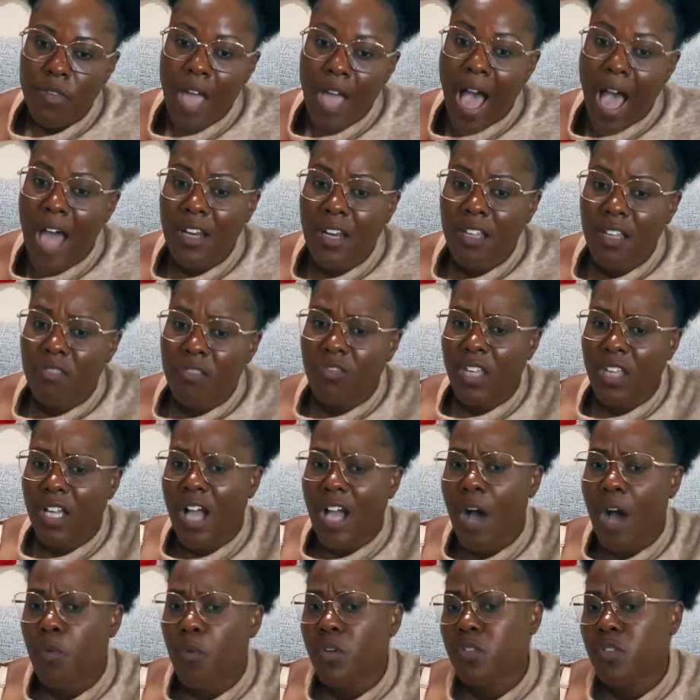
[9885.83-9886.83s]
I didn't think
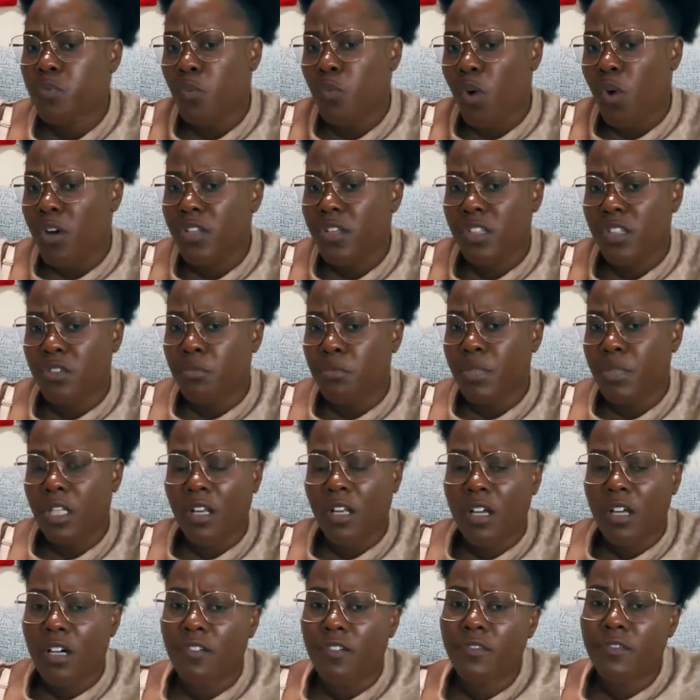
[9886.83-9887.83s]
I was worthy to be
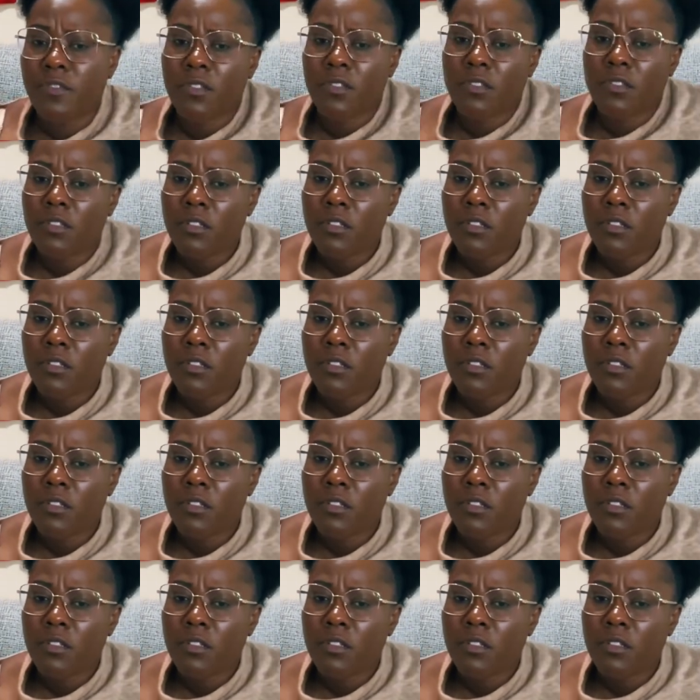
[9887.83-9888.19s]
loved.